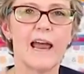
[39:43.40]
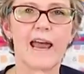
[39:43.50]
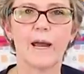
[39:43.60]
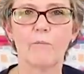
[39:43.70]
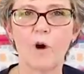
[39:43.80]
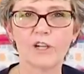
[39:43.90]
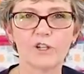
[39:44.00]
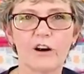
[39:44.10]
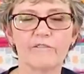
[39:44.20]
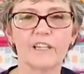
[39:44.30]
and
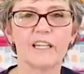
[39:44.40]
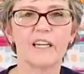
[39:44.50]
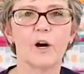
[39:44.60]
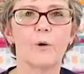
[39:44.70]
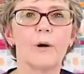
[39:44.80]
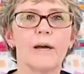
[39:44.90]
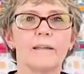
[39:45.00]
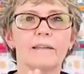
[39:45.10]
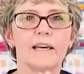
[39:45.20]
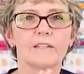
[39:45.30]
watch our video
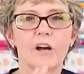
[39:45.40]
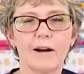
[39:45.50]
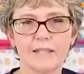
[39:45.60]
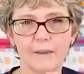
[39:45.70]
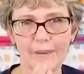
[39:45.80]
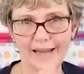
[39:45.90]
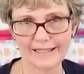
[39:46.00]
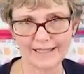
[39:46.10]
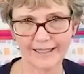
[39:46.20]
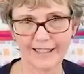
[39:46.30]
that talks
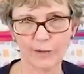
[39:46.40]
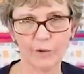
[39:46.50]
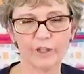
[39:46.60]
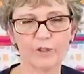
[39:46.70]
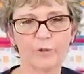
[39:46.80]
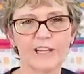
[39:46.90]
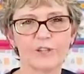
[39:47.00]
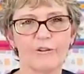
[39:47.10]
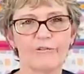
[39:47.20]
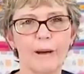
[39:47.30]
about dealing with
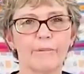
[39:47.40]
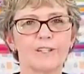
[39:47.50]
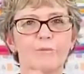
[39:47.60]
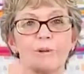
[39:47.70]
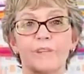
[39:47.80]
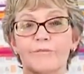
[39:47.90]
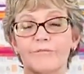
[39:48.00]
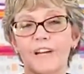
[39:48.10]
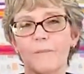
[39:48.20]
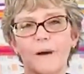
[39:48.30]
directional fabrics. We've
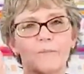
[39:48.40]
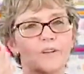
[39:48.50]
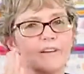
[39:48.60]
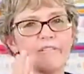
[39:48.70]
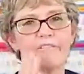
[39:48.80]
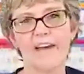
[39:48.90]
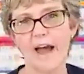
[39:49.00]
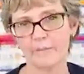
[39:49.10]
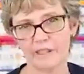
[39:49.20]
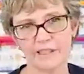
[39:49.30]
come up with a
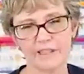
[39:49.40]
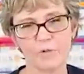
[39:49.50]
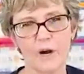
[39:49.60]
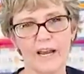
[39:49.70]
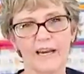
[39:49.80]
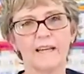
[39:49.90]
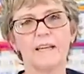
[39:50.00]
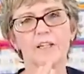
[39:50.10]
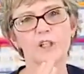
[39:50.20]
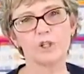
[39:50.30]
fabulous way
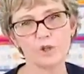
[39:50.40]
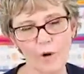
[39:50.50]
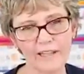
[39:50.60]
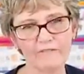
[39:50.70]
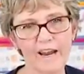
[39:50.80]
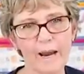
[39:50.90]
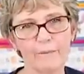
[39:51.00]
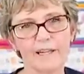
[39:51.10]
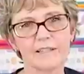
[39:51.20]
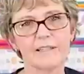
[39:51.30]
to join
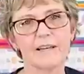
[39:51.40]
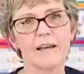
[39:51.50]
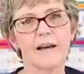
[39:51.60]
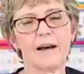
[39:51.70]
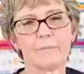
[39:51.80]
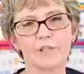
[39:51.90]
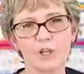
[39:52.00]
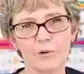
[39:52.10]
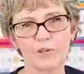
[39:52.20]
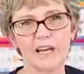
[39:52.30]
fabrics um,
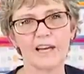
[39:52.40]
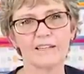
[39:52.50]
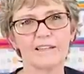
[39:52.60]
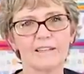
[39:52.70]
so that